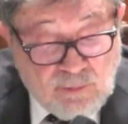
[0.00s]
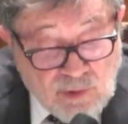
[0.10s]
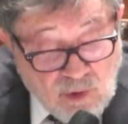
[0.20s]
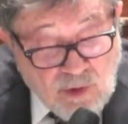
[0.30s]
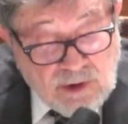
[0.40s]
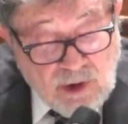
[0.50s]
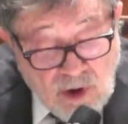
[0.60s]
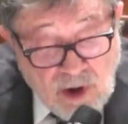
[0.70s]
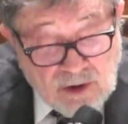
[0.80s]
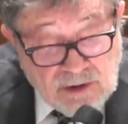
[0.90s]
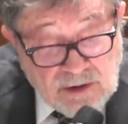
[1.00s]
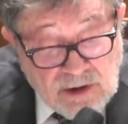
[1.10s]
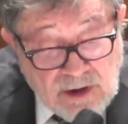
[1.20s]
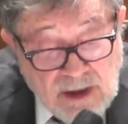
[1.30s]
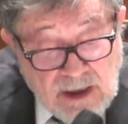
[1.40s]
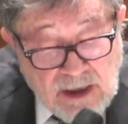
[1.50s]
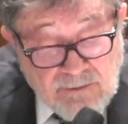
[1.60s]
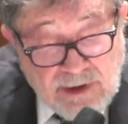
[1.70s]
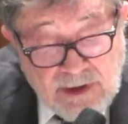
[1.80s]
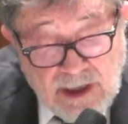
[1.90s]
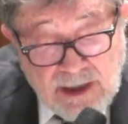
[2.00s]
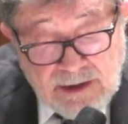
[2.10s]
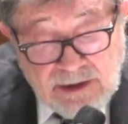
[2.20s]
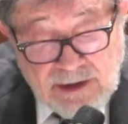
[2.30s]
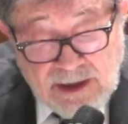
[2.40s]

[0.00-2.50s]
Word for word: pro and con, regarding the